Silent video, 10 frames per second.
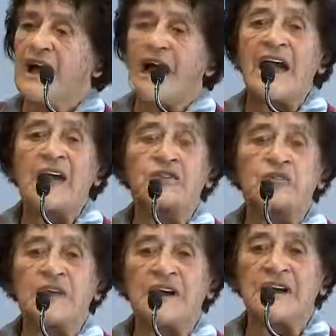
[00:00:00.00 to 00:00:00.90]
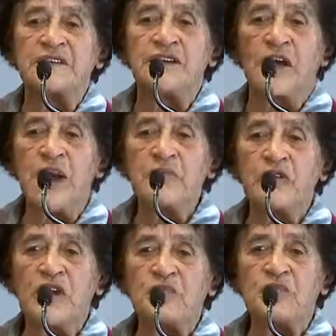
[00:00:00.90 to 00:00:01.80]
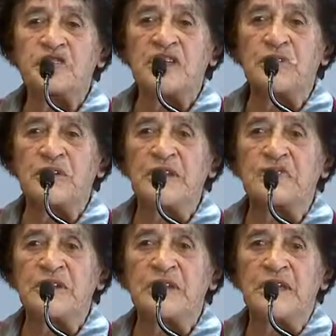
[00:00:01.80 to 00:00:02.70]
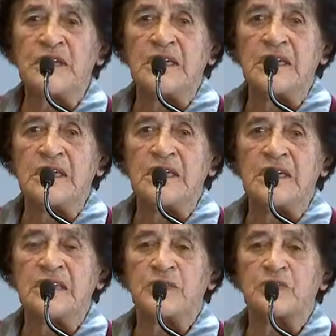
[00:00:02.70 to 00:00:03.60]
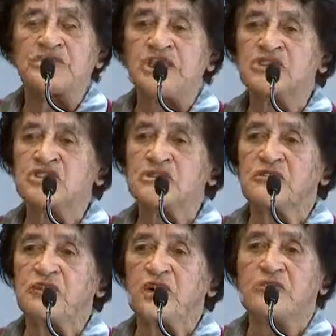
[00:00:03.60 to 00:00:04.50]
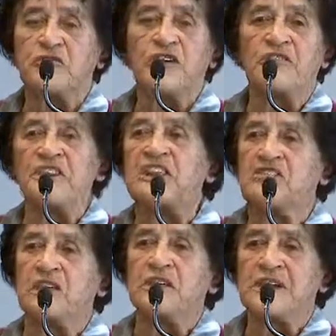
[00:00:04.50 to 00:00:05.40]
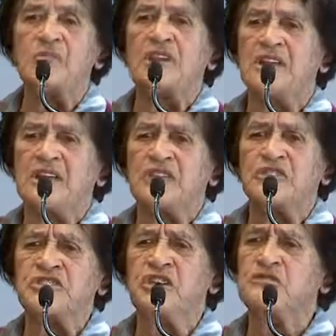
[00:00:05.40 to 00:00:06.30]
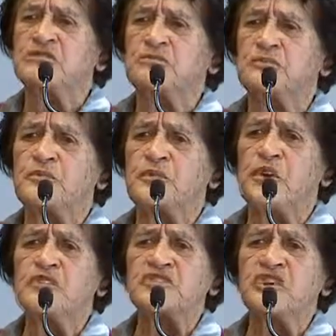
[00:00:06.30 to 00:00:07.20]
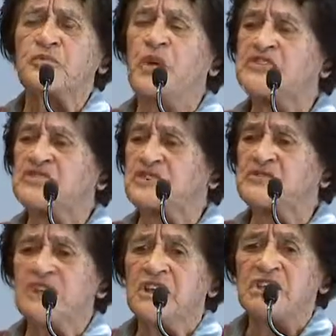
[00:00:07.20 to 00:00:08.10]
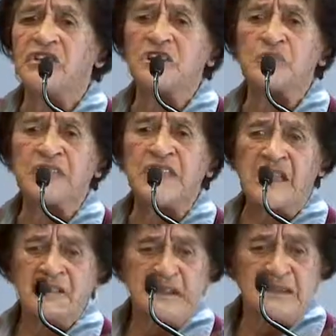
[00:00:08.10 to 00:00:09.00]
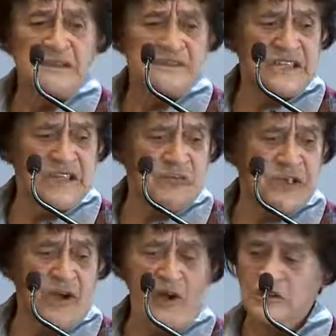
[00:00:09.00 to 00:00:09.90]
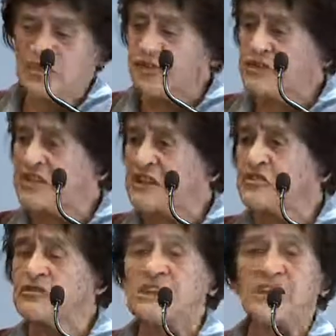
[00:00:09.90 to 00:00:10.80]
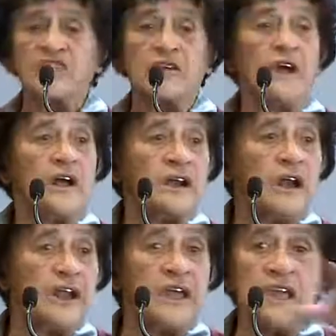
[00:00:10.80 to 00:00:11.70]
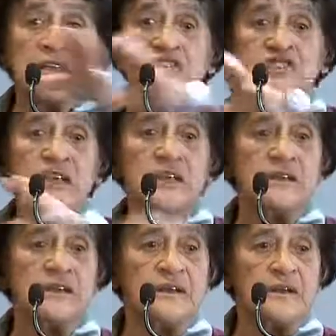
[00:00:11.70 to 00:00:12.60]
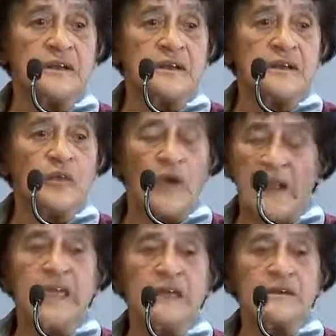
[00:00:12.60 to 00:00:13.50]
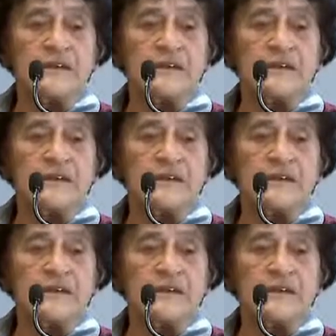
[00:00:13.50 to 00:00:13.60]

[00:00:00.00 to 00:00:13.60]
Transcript: I have a, you know, I'm a great person. I believe in, uh, in the potential of, of, of anything. I mean, if you don't focus on positives, you're going to be down digging bigger holes for yourselves every day. So a lot of energy, Willie,